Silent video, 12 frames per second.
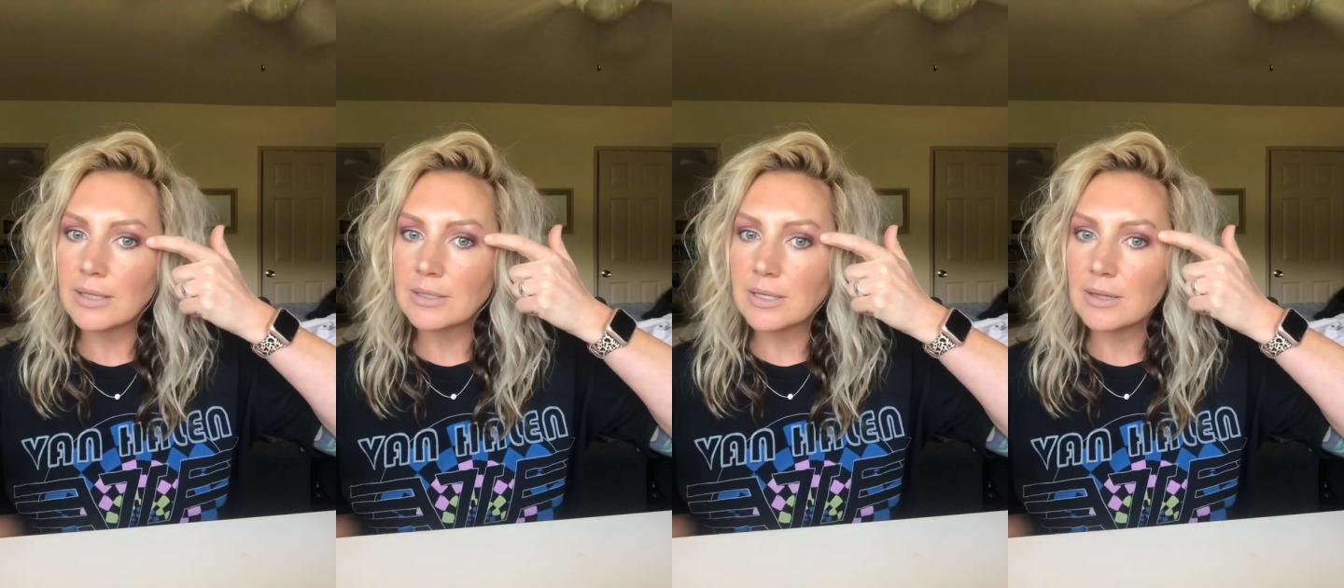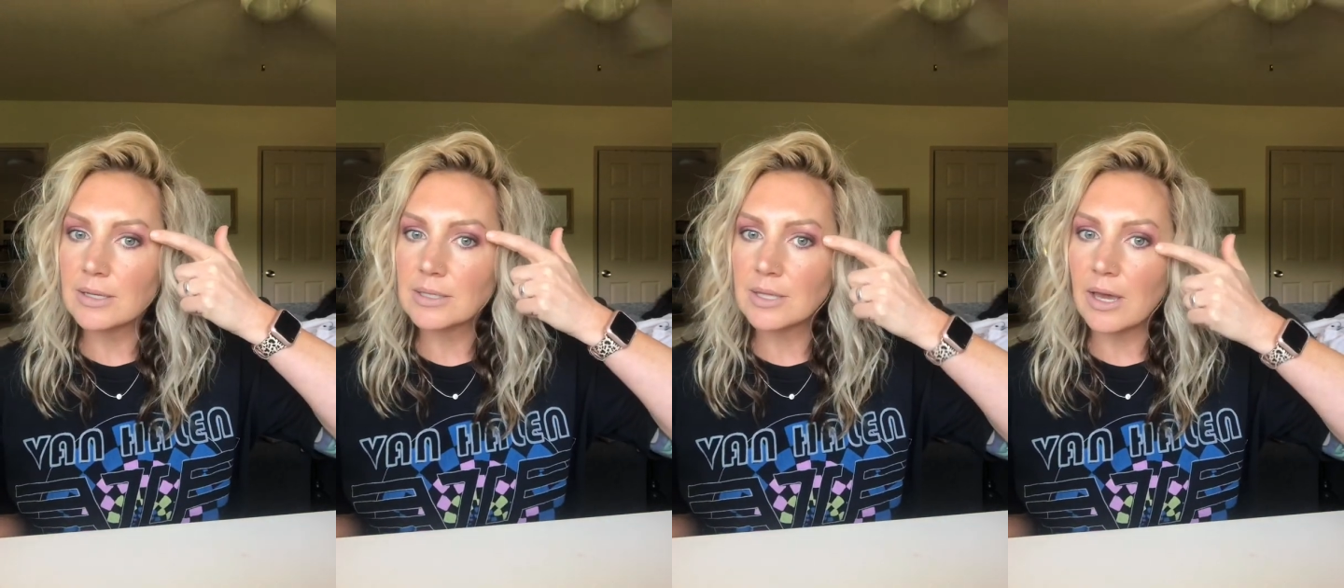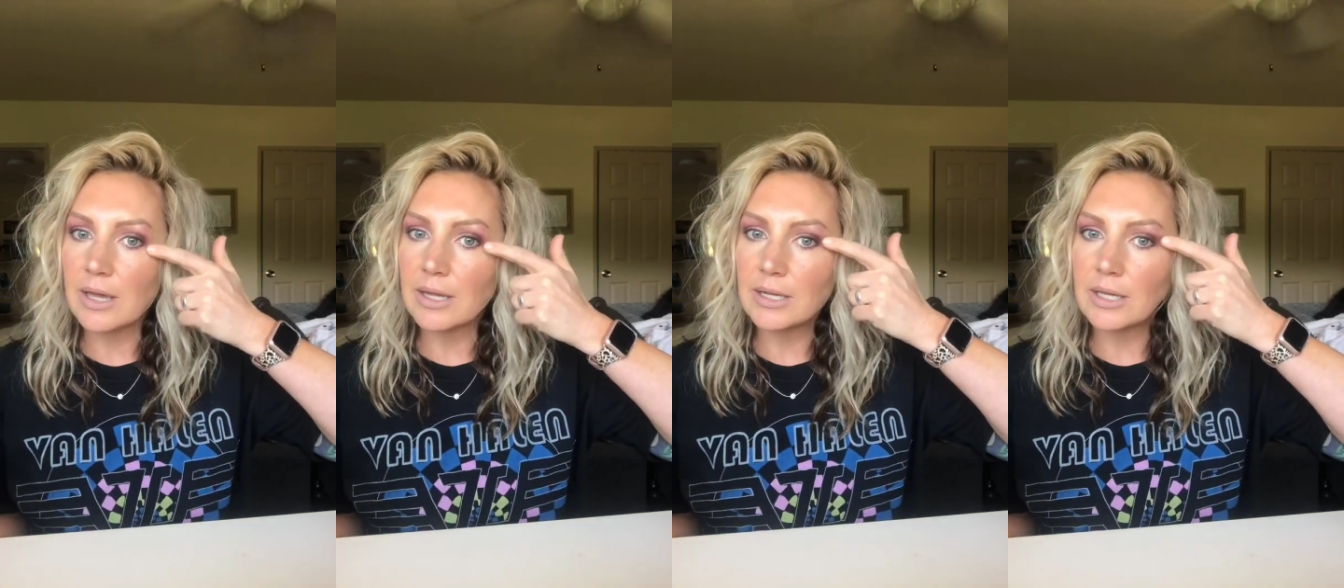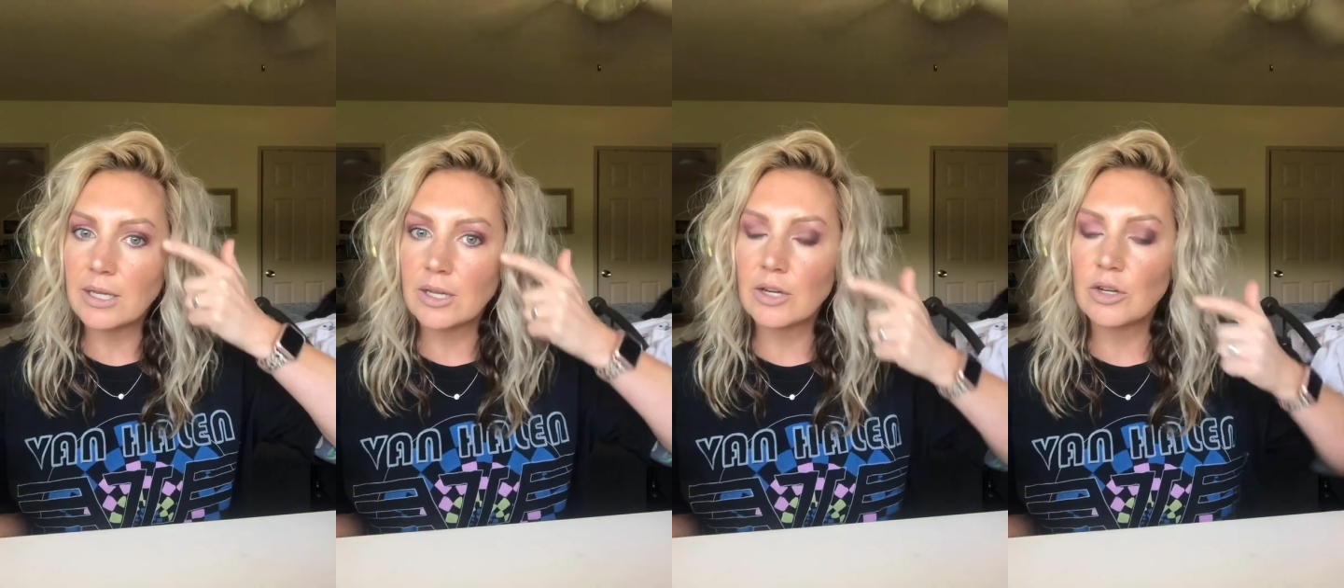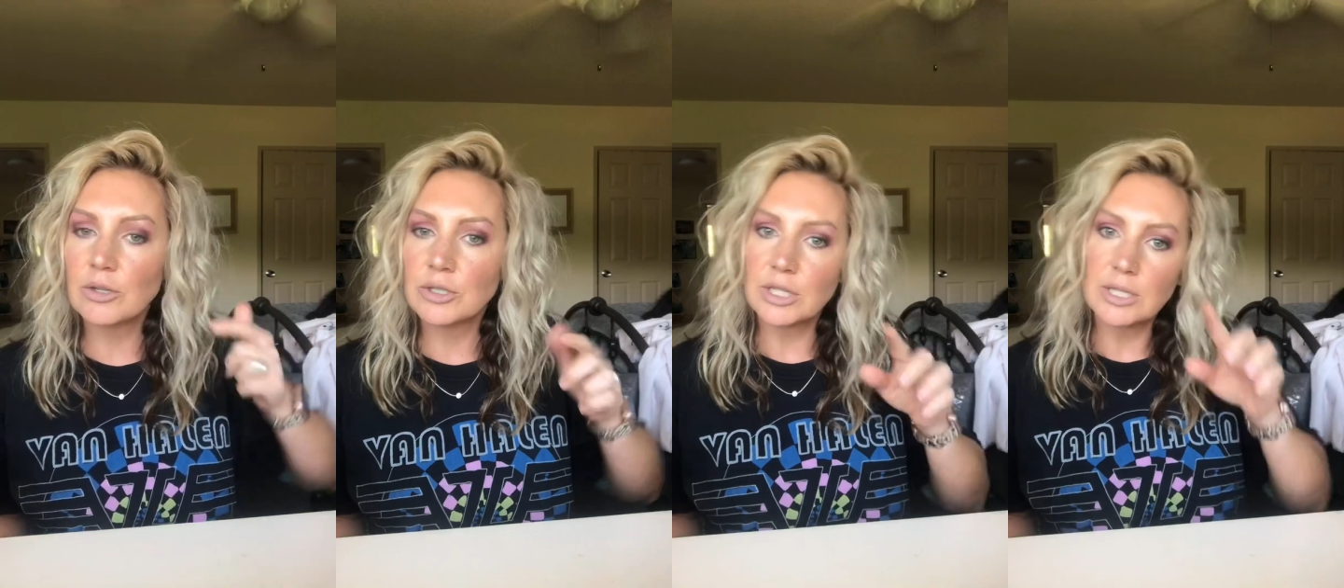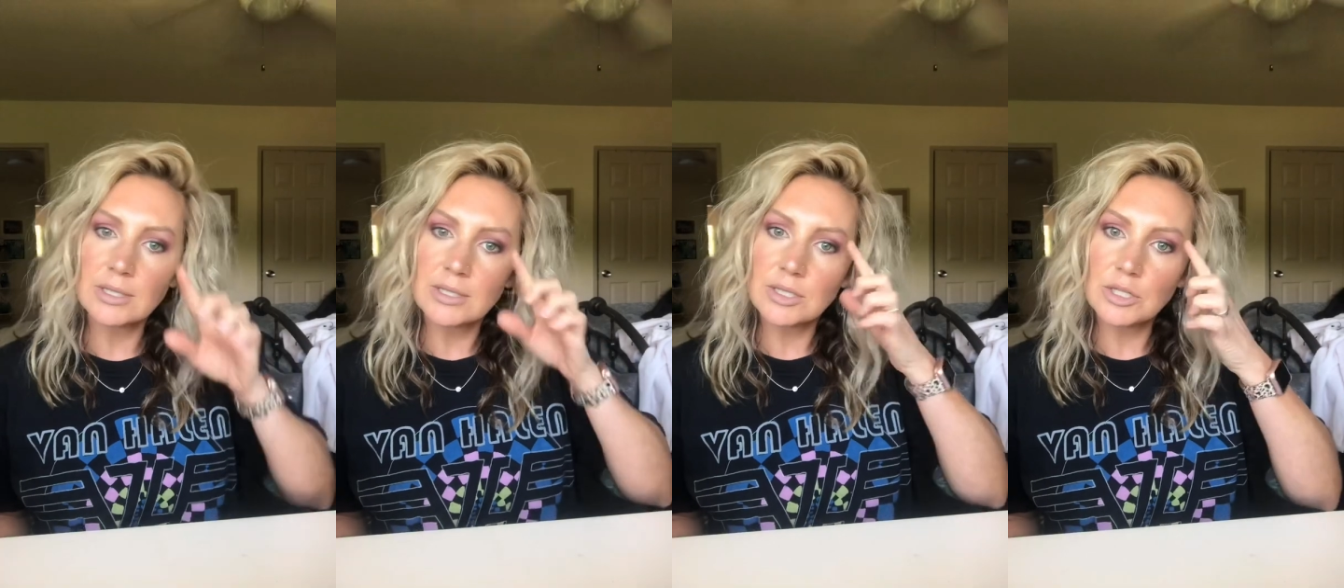to the side here just